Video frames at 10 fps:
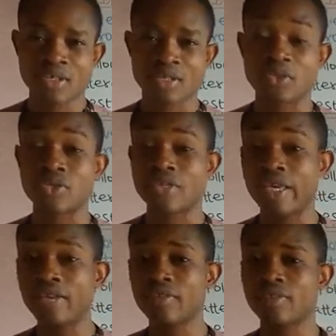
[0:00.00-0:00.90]
So you
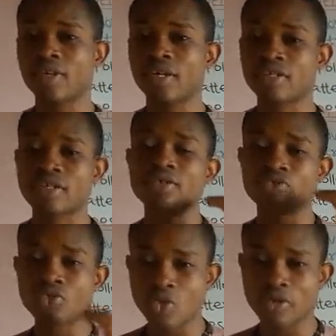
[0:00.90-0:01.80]
see that
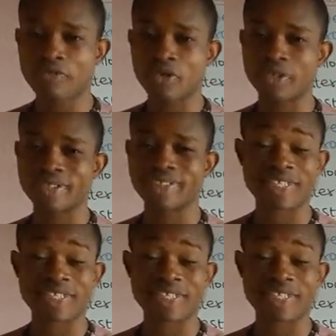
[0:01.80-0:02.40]
Rutherford